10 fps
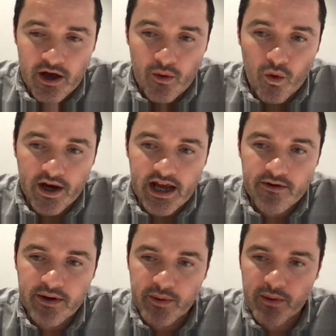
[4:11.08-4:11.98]
one
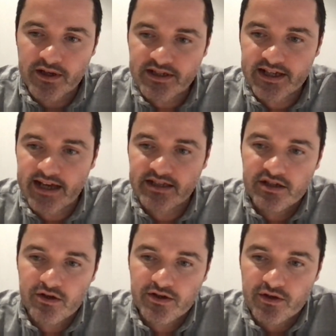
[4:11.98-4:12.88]
area we want to get
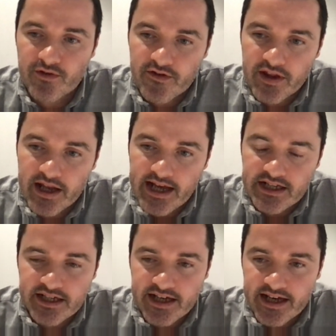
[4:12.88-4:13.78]
to sort of over the
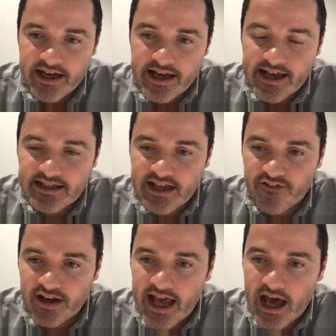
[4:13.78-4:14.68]
next year is
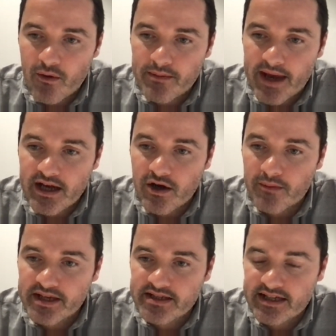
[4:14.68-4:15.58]
definitely how we make our
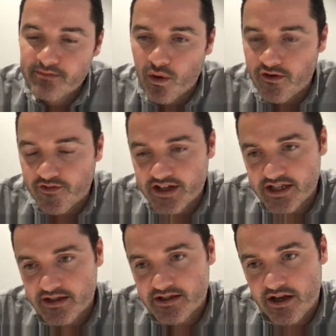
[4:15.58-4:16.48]
business more
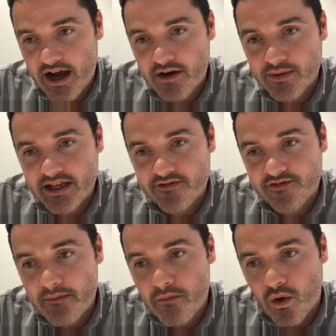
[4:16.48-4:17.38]
efficient. So how do we give
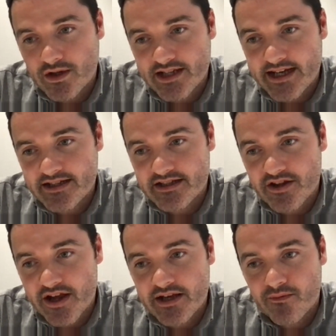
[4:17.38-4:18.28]
them more data so
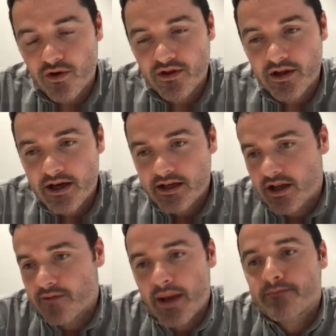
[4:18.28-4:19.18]
they can run, you
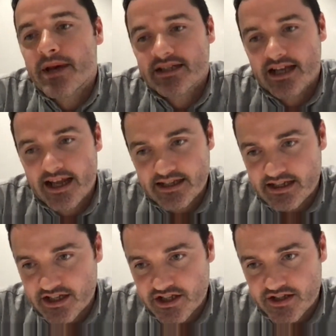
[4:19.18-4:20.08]
know, make better led
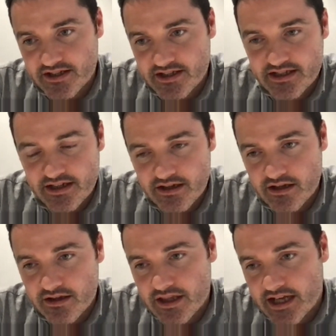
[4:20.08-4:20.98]
decisions
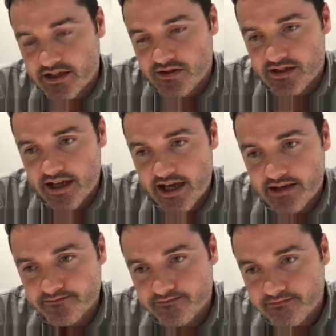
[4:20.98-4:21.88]
than, than they do
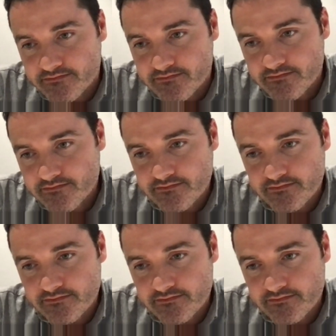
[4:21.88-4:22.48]
today? Now, of